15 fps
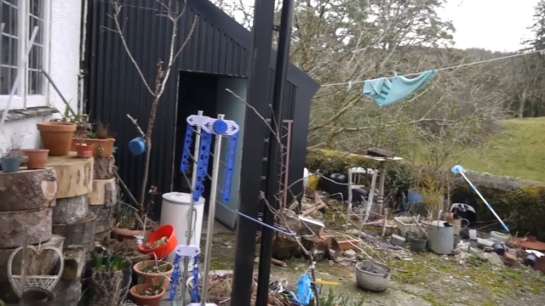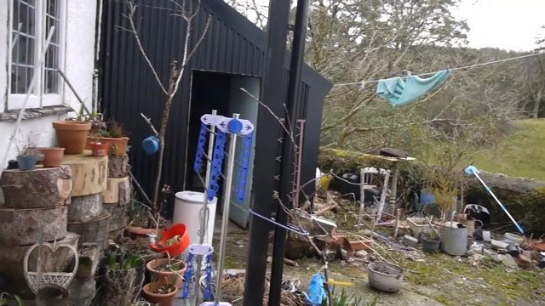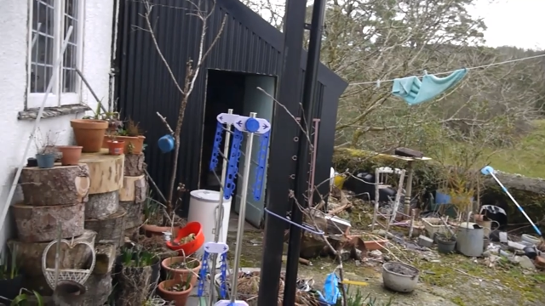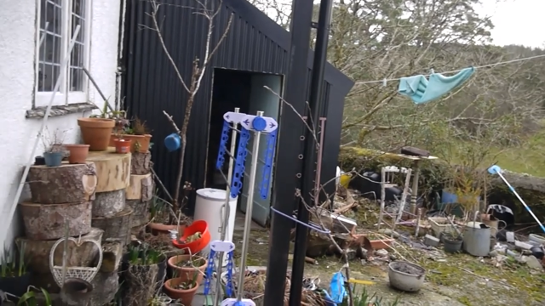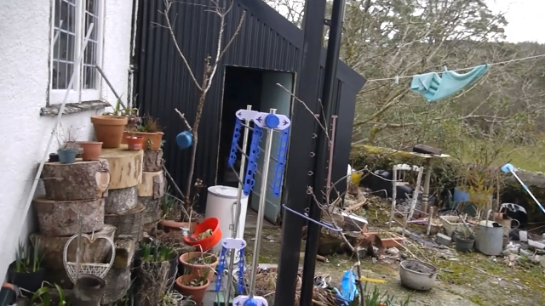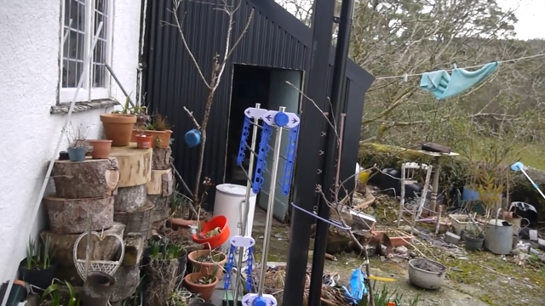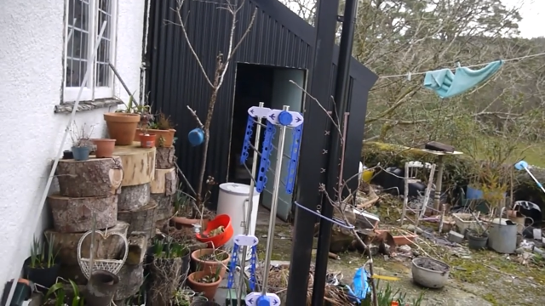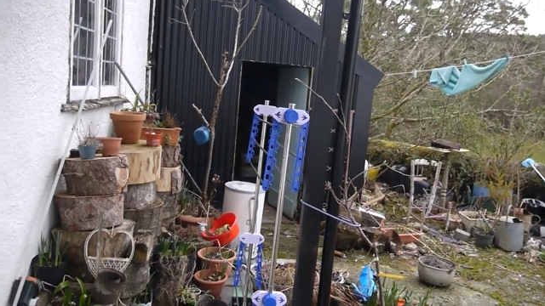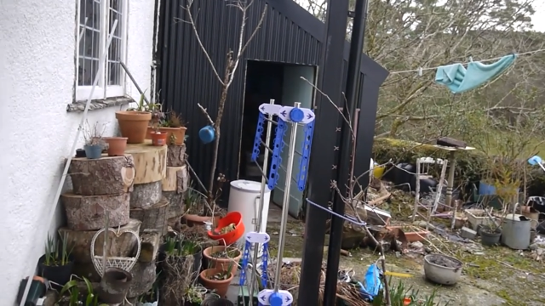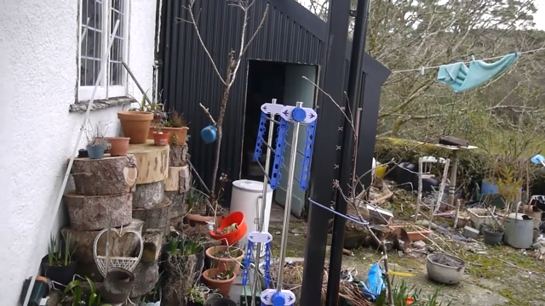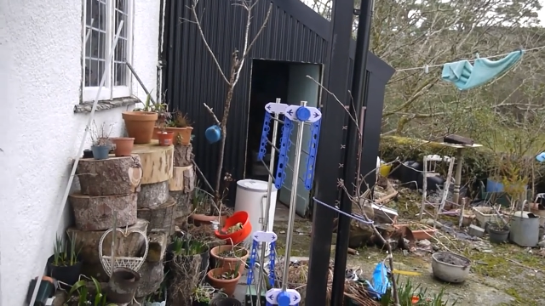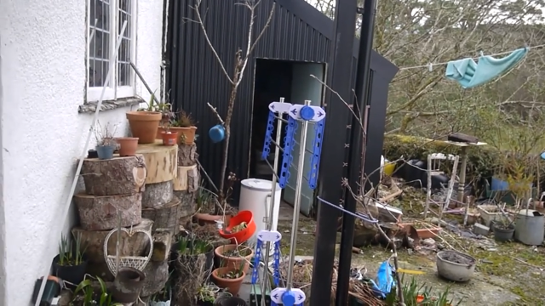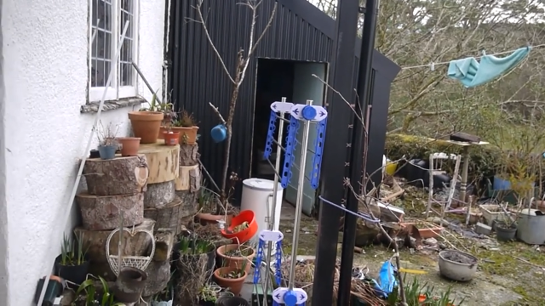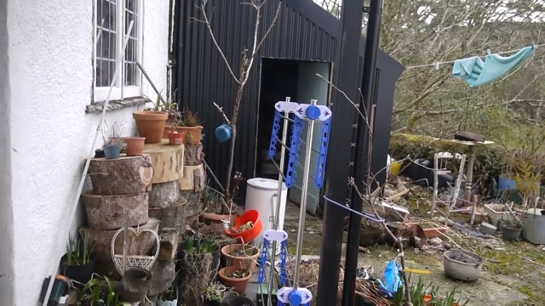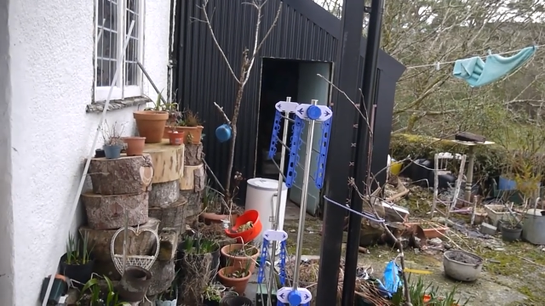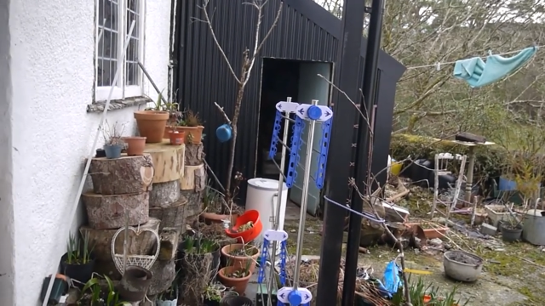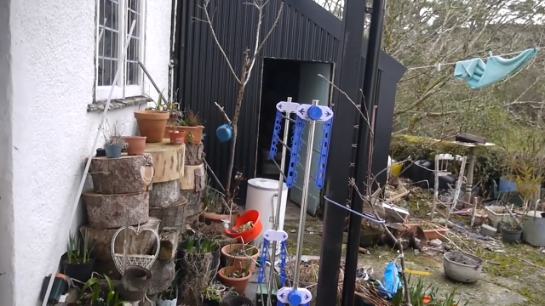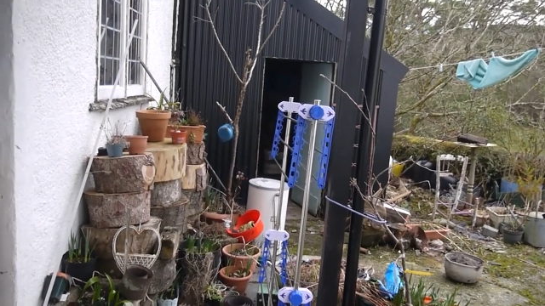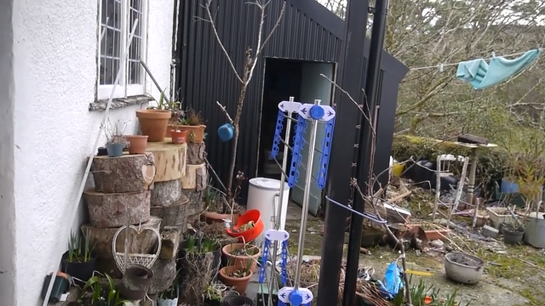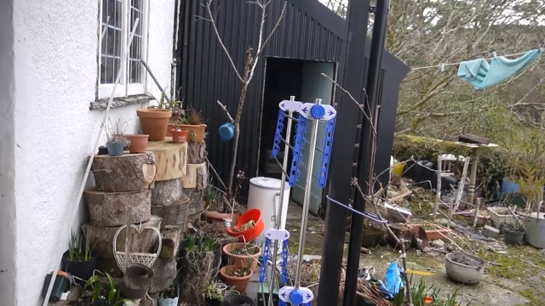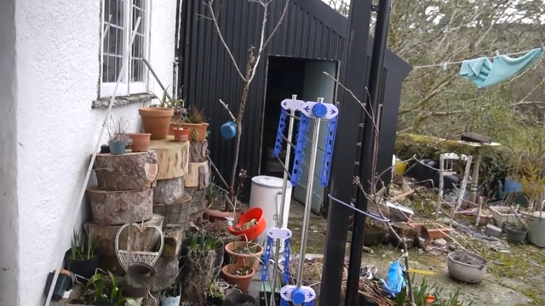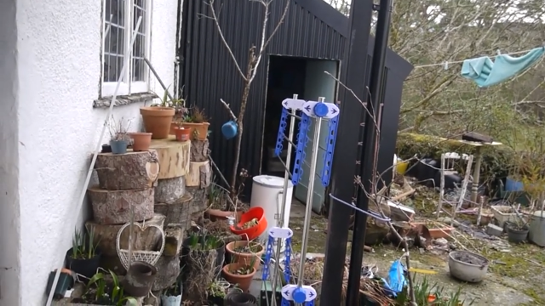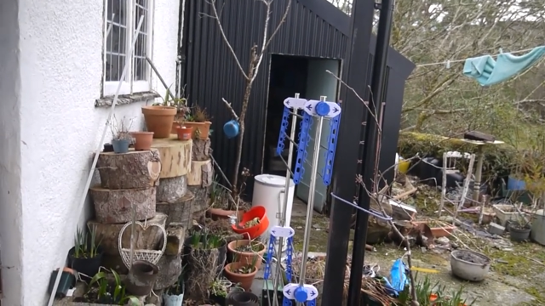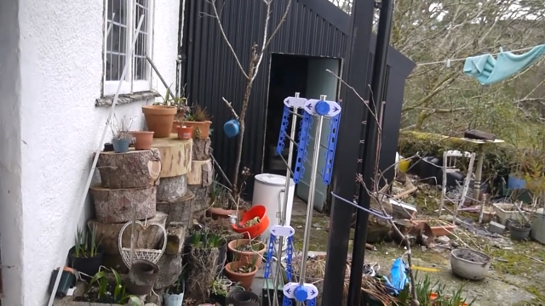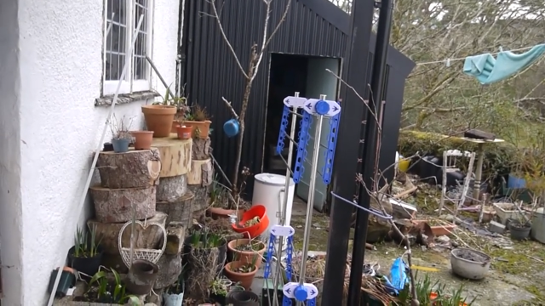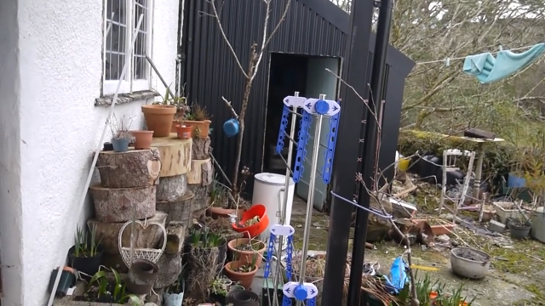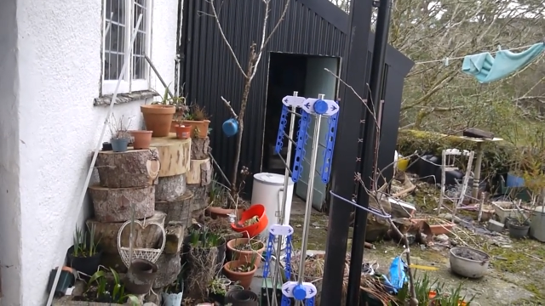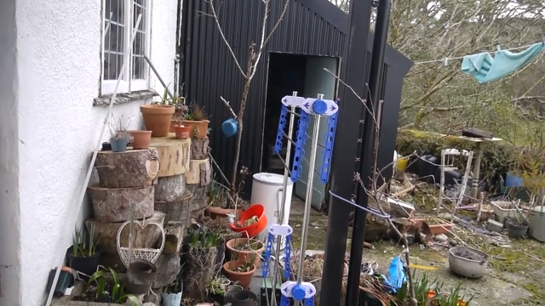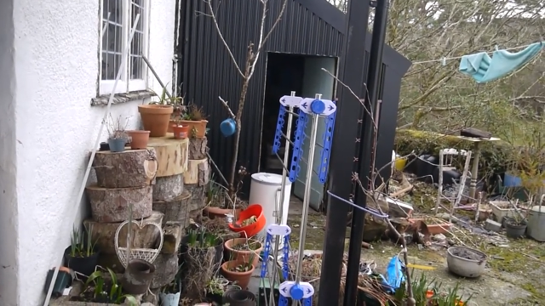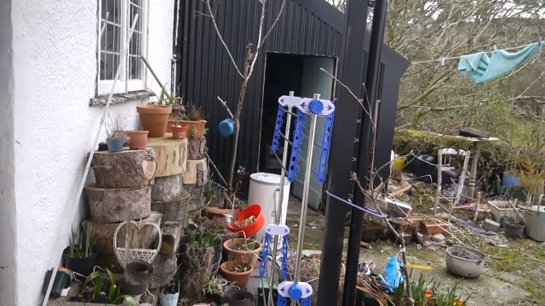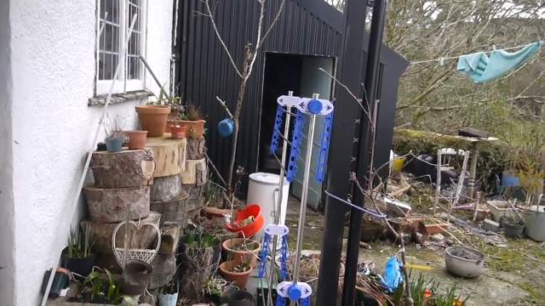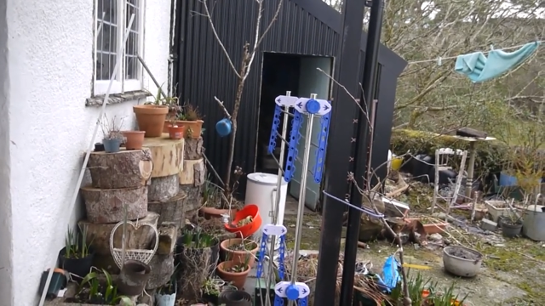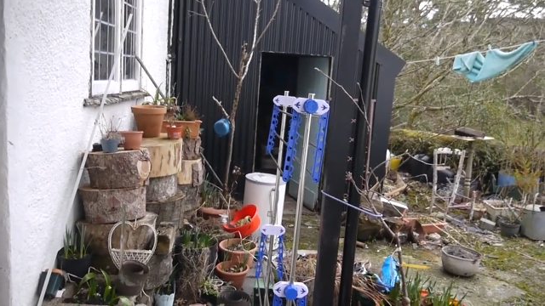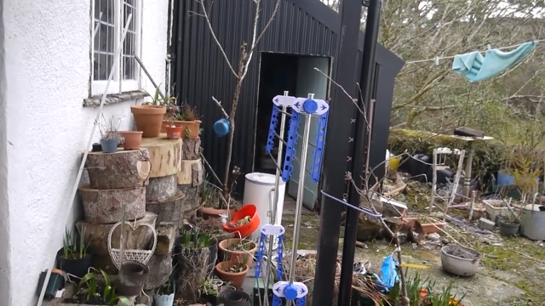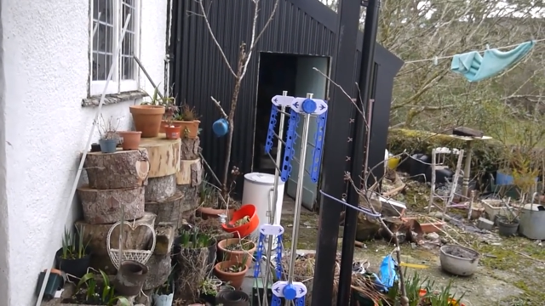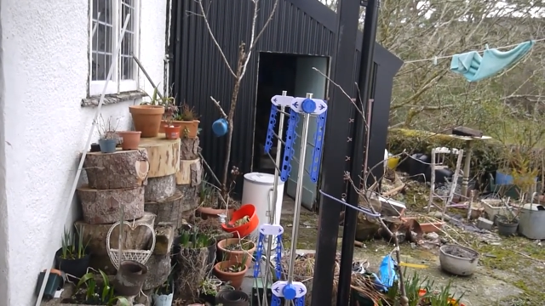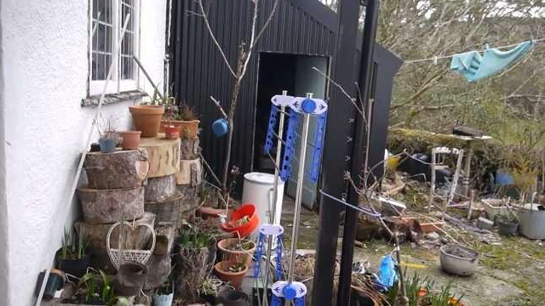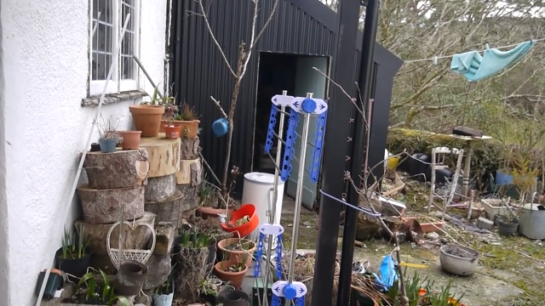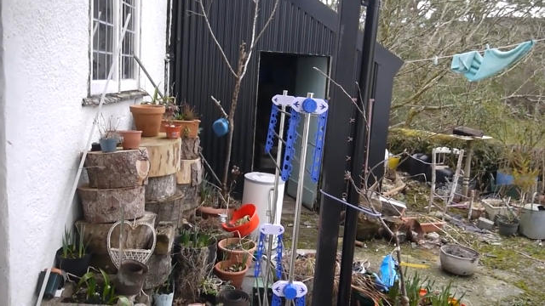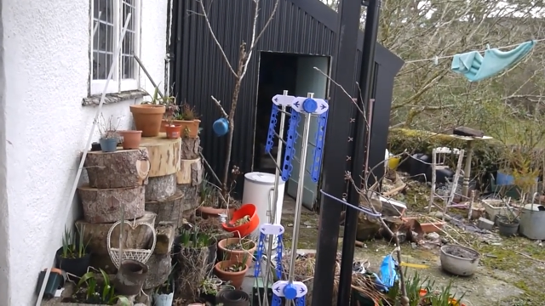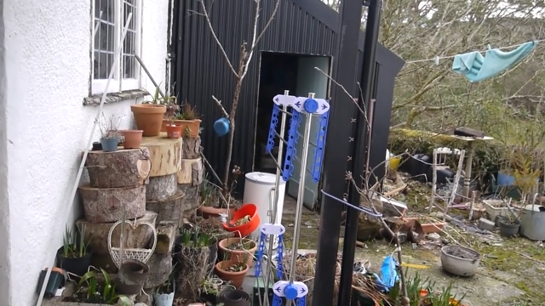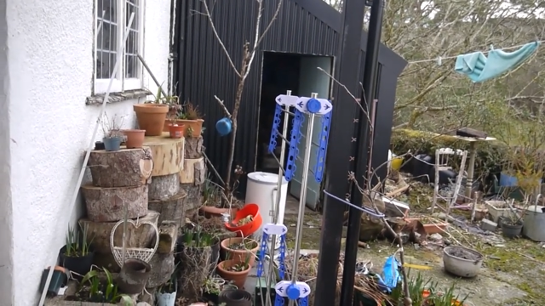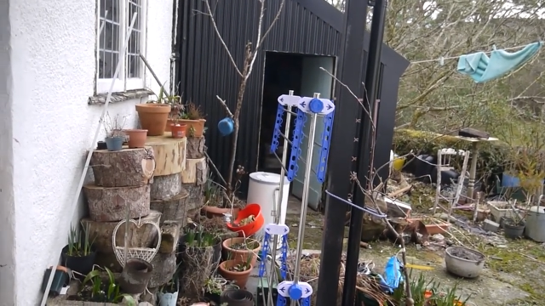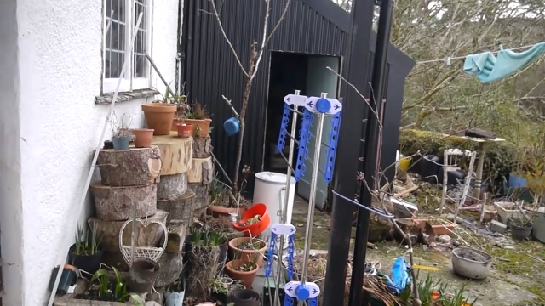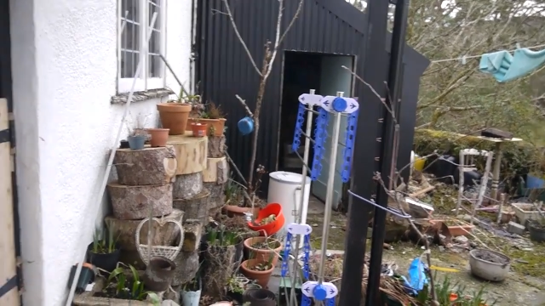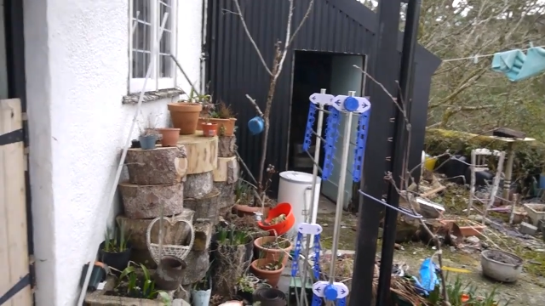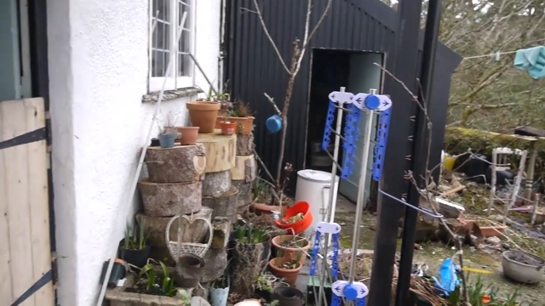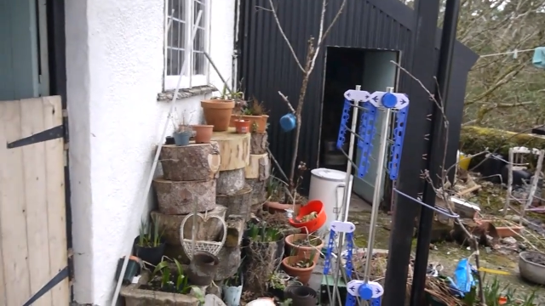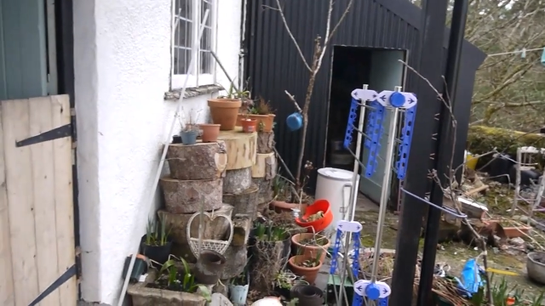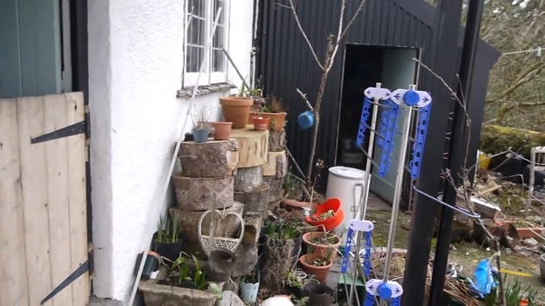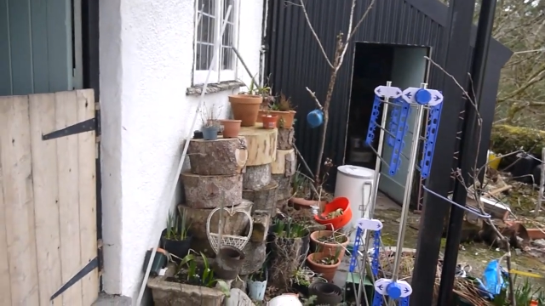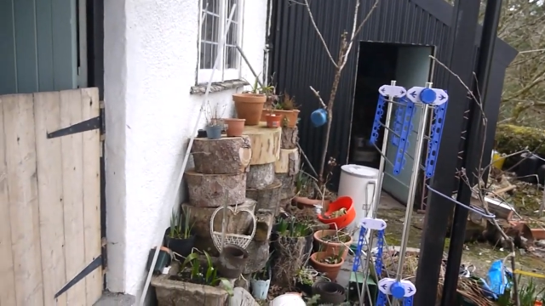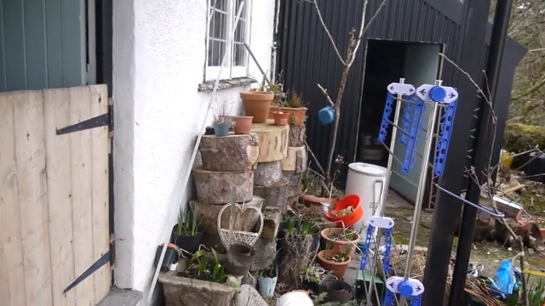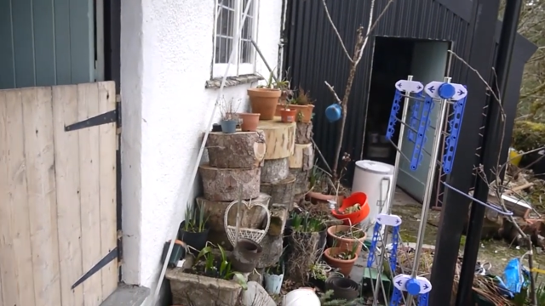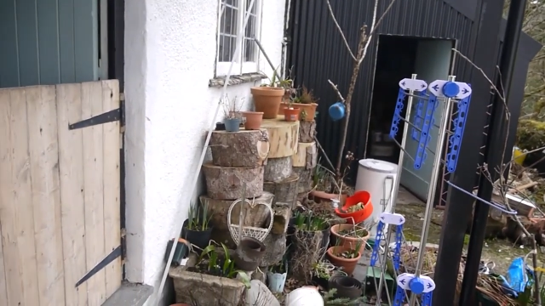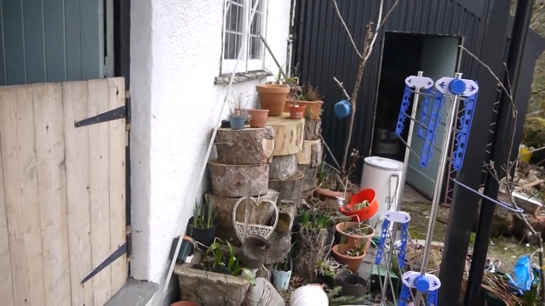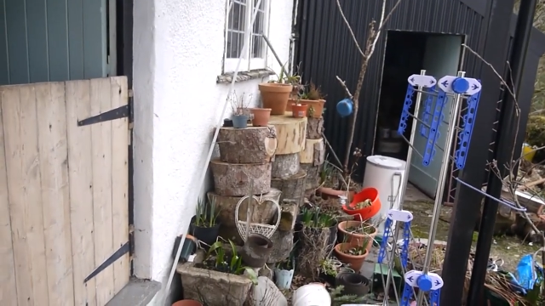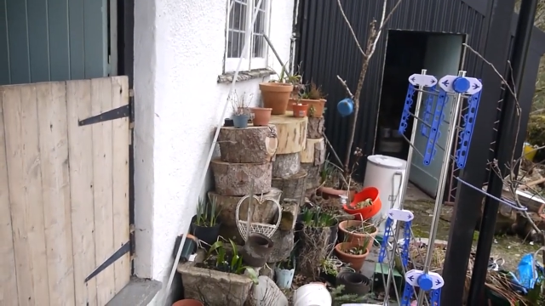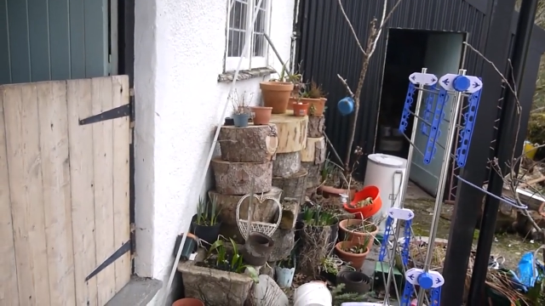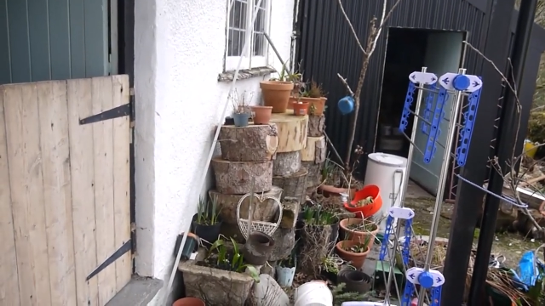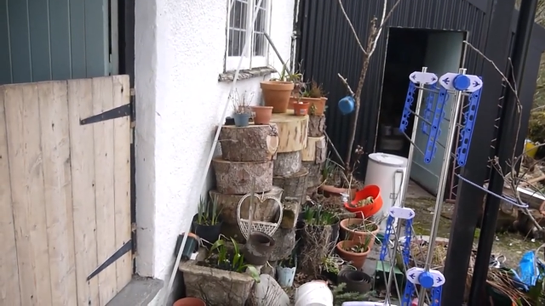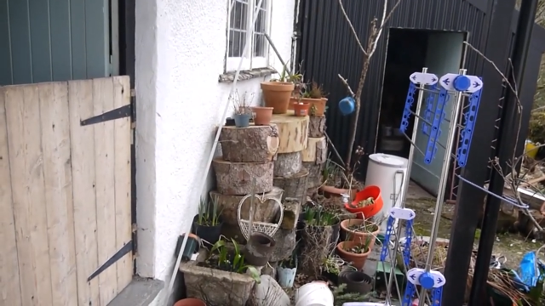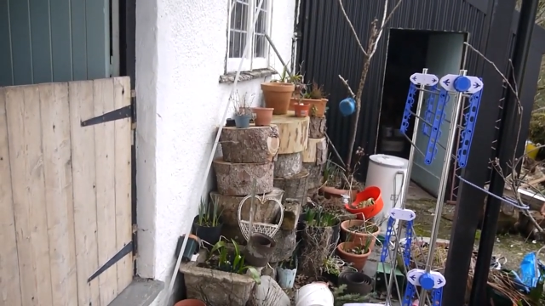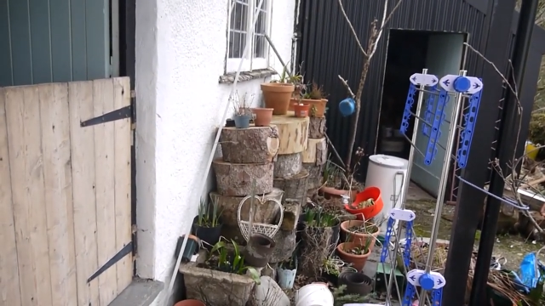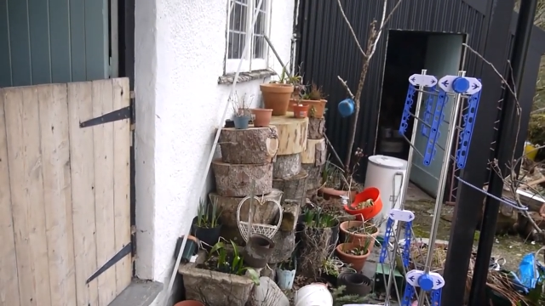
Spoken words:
Nobody's mouth can be seen.